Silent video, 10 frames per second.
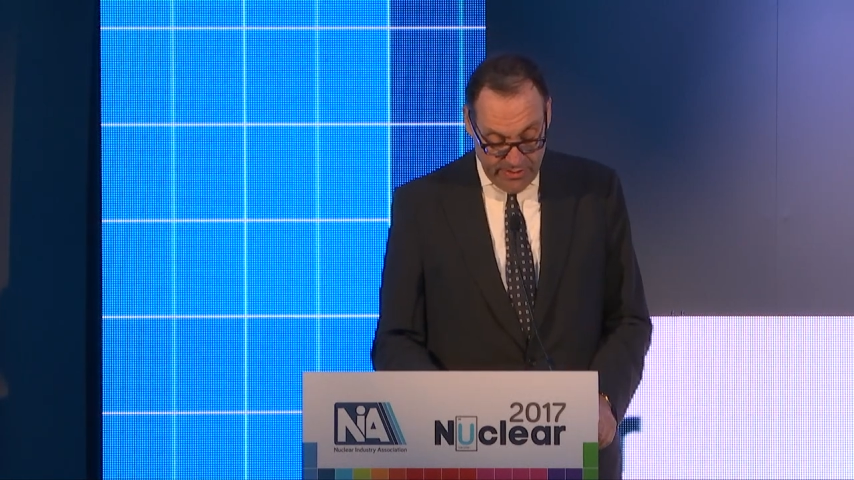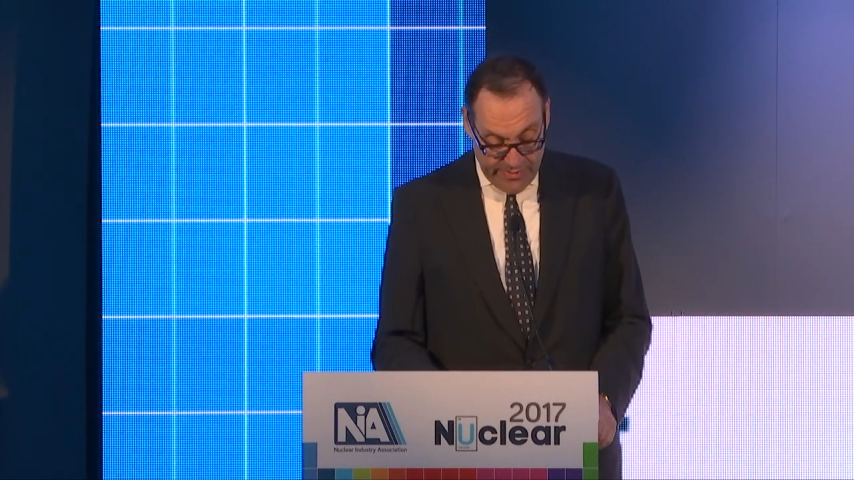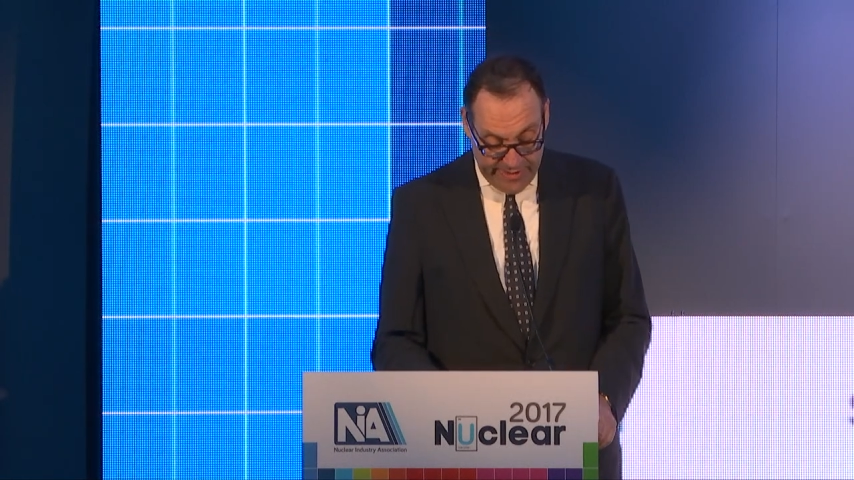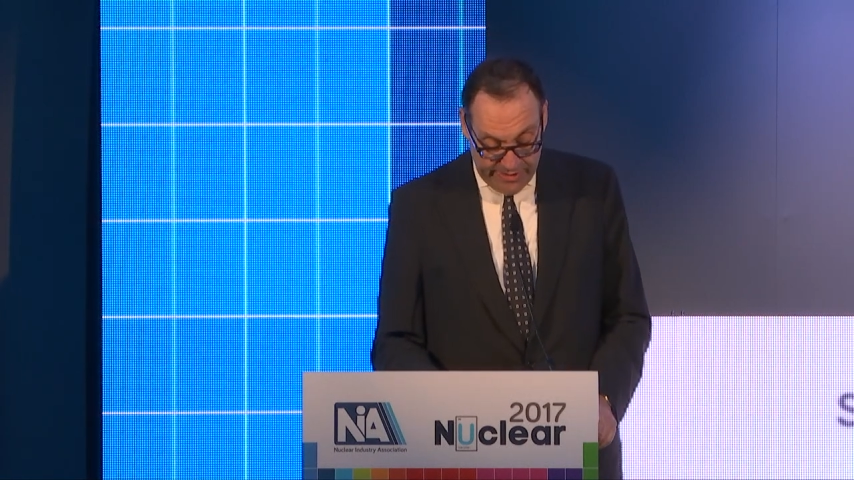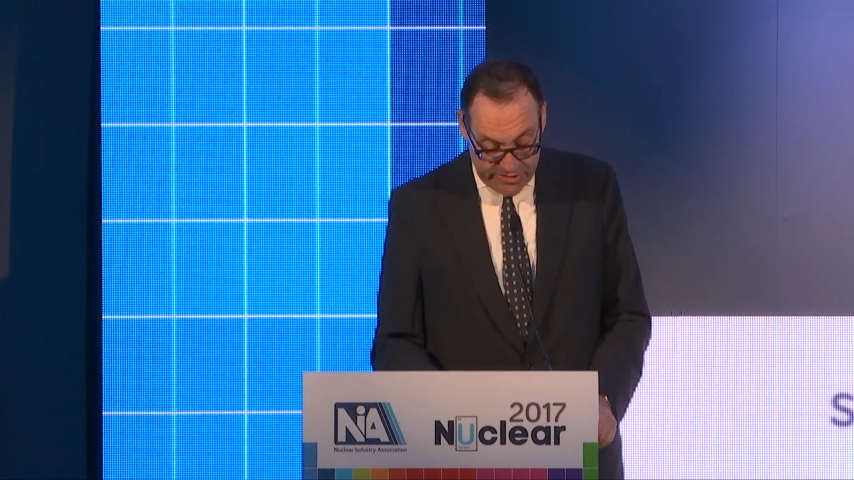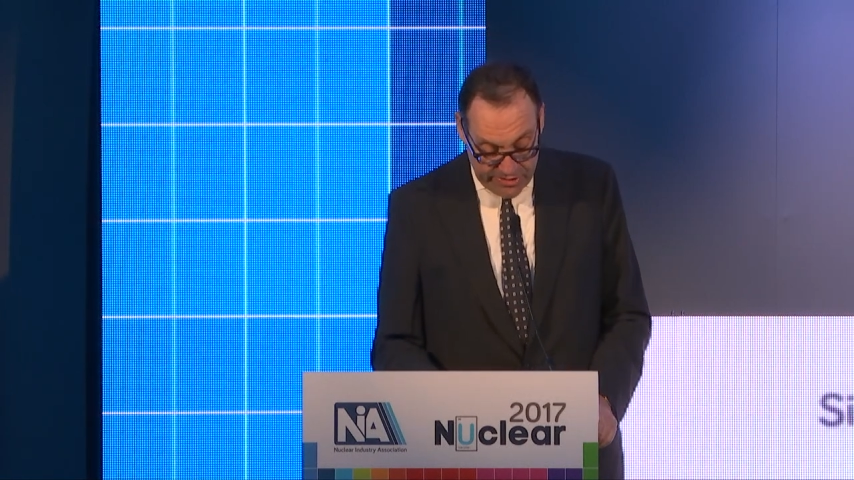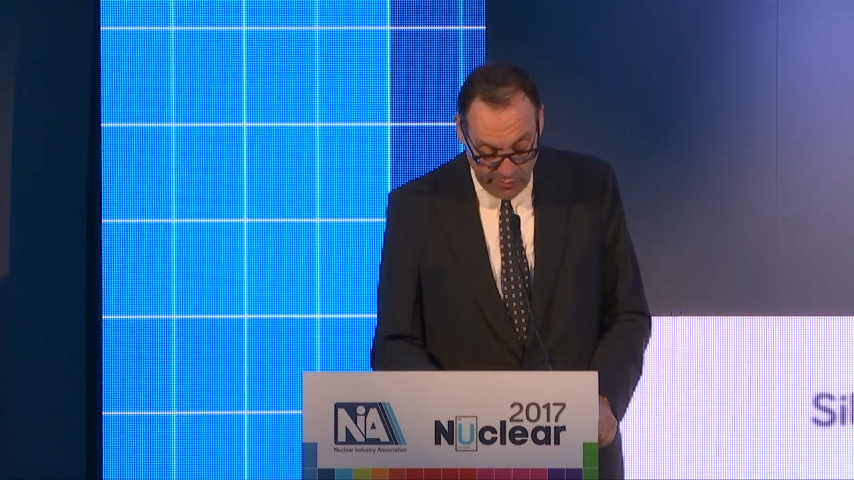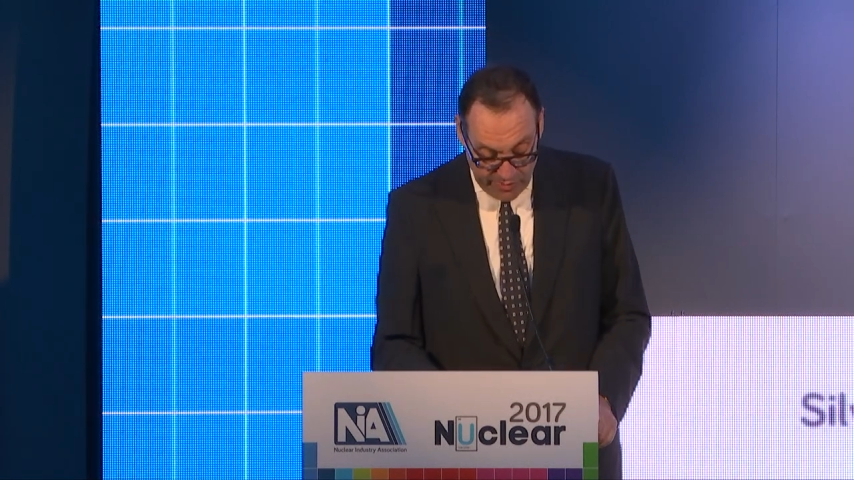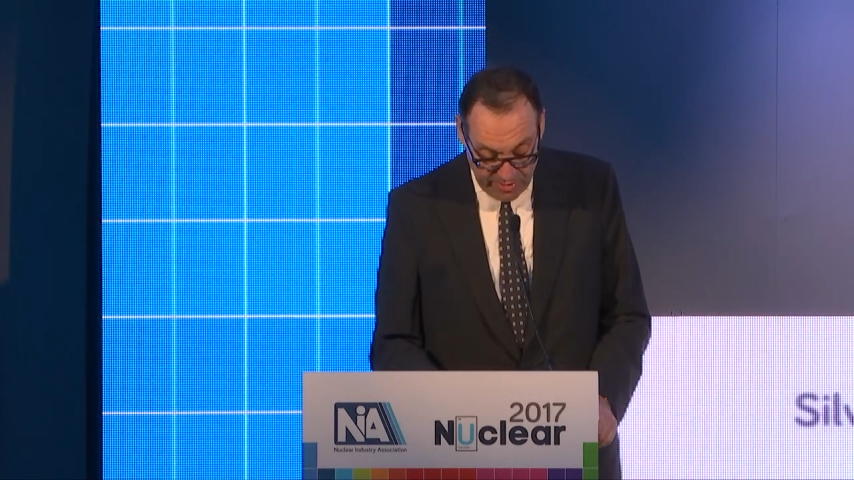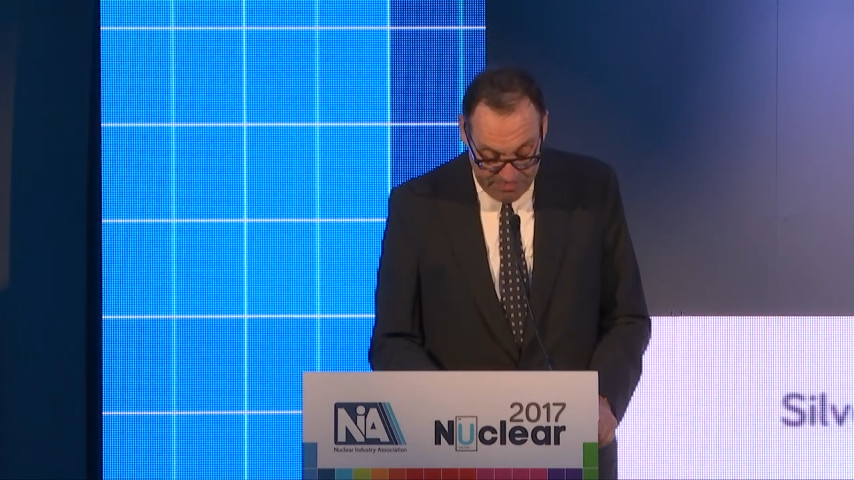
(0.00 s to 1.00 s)
the industry
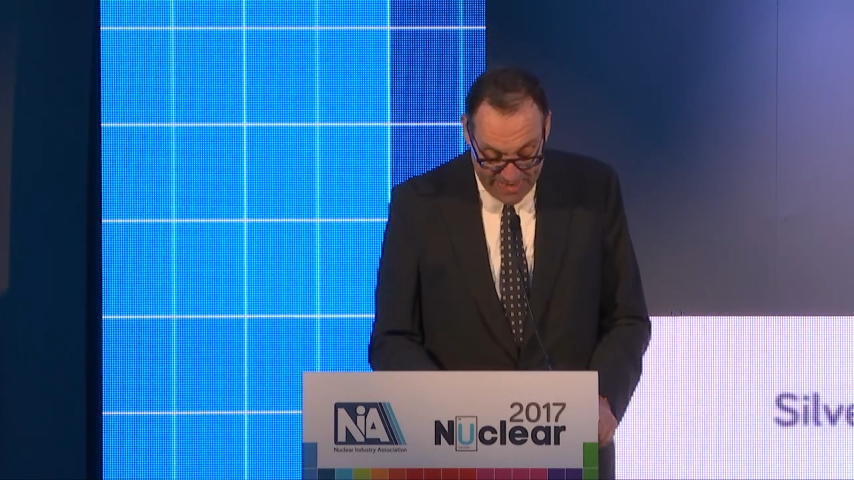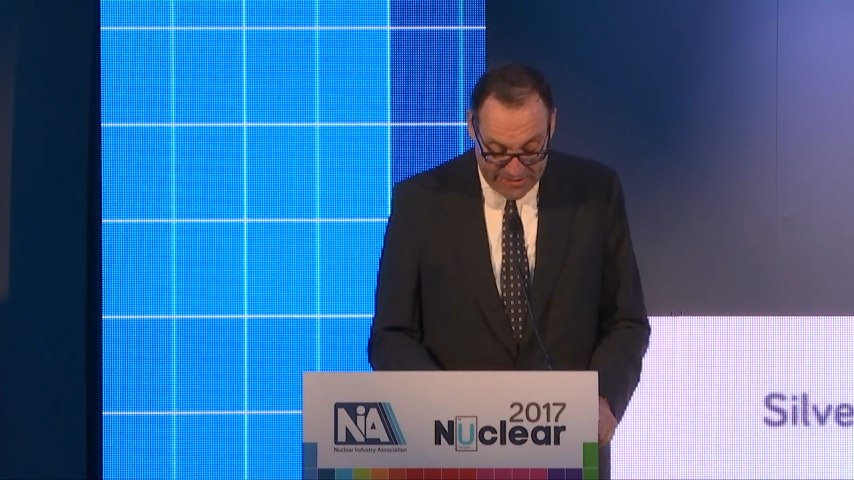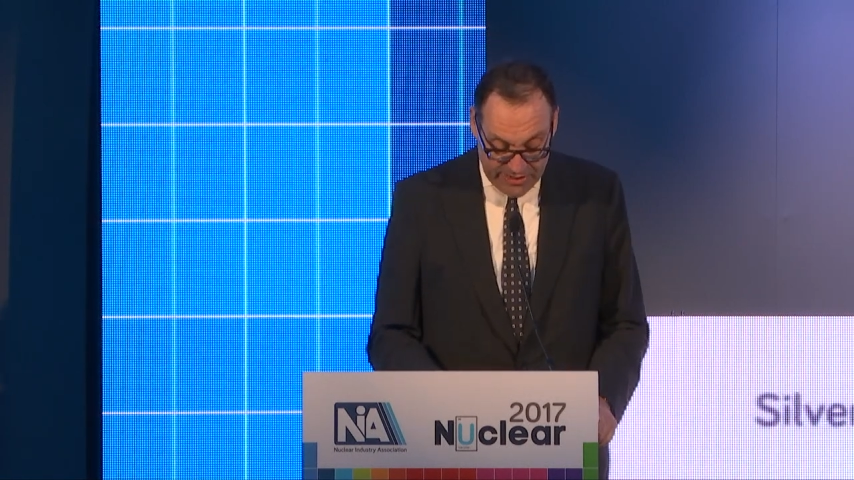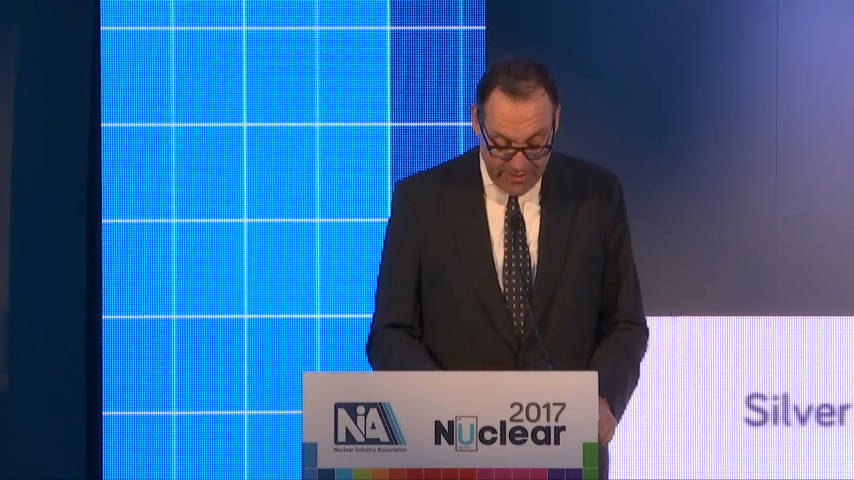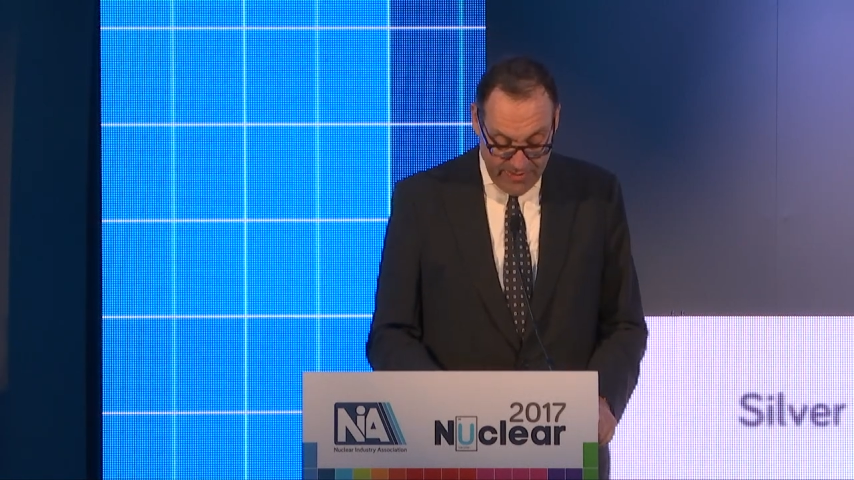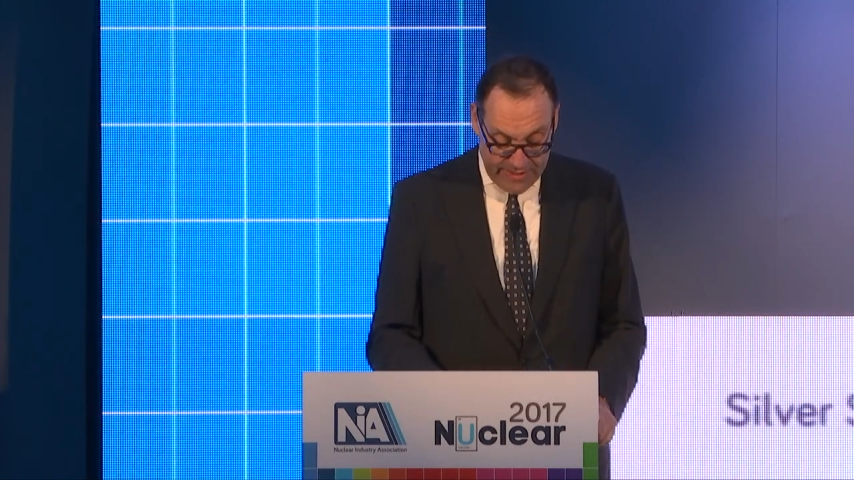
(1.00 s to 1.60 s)
wants better